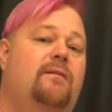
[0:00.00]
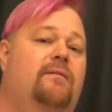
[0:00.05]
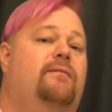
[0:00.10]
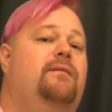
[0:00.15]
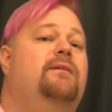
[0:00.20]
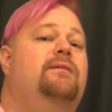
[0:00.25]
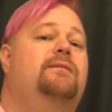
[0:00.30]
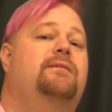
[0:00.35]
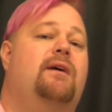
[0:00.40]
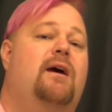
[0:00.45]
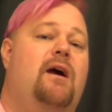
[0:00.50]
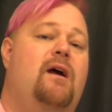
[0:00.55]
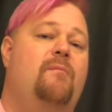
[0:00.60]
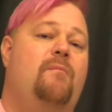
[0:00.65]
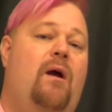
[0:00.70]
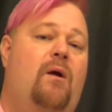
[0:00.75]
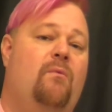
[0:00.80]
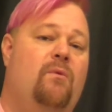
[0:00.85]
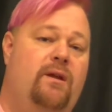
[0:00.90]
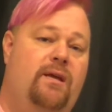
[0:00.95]
This time
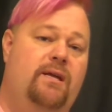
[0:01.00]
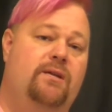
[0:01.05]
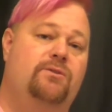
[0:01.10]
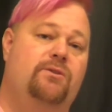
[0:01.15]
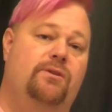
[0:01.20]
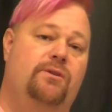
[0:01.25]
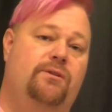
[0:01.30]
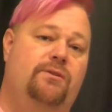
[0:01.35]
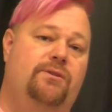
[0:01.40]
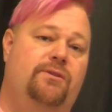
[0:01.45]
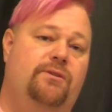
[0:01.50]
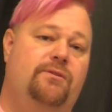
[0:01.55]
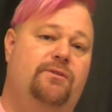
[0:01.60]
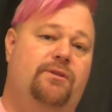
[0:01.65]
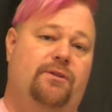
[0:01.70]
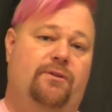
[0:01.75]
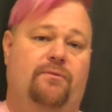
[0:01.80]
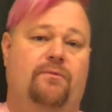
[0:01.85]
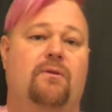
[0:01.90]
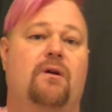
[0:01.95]
I want to introduce you
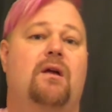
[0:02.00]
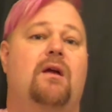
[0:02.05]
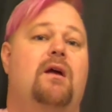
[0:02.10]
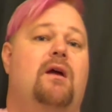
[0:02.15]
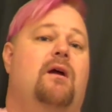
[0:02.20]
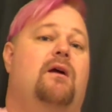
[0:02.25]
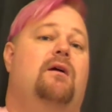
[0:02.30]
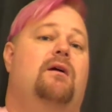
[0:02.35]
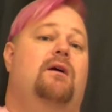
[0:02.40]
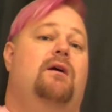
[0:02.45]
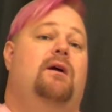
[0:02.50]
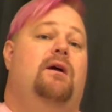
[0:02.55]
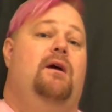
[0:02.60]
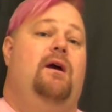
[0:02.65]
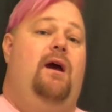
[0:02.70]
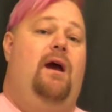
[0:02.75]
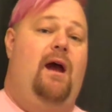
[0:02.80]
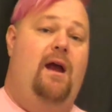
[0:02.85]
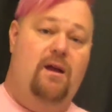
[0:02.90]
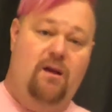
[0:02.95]
to
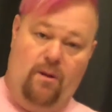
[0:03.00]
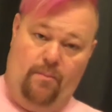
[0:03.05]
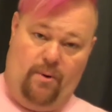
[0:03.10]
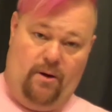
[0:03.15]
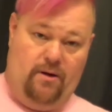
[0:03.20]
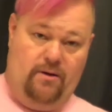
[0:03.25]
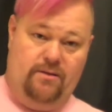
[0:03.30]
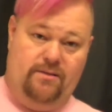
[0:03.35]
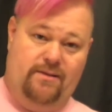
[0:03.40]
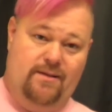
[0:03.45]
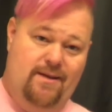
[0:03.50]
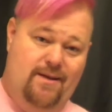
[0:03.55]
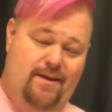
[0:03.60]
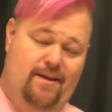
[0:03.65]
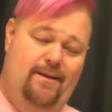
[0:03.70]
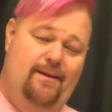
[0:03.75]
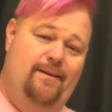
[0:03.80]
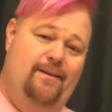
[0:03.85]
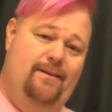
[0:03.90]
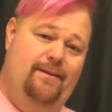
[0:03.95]
Angry Birds
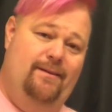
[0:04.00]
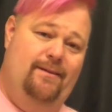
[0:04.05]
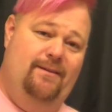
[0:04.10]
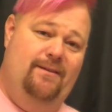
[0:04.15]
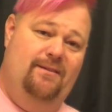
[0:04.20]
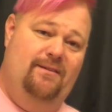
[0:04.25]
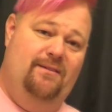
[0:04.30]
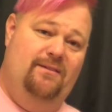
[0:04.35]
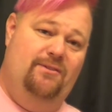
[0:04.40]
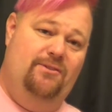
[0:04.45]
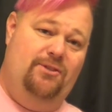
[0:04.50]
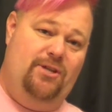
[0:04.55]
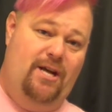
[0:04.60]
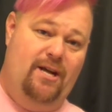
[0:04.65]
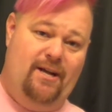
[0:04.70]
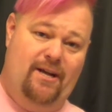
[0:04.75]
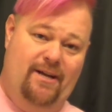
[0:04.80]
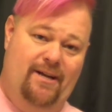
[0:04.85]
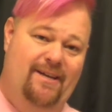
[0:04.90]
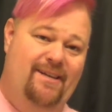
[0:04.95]

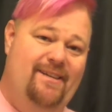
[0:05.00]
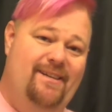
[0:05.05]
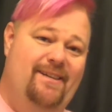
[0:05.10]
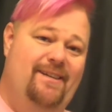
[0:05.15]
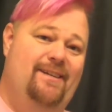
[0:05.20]
Jenga